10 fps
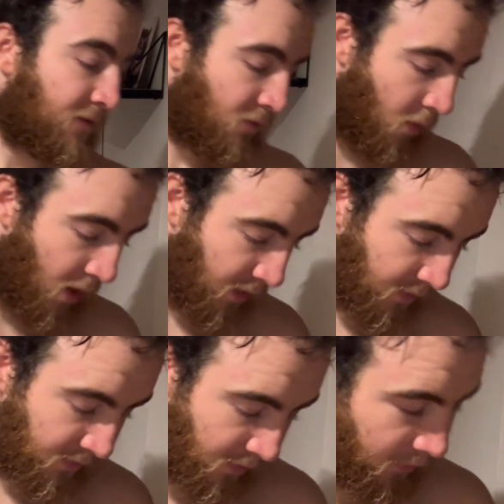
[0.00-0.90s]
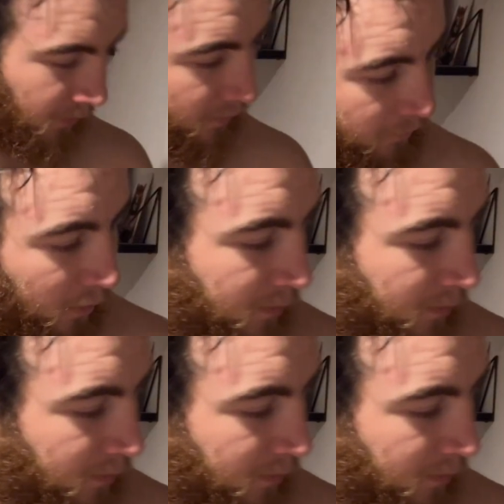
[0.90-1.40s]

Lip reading: walk or do the 4th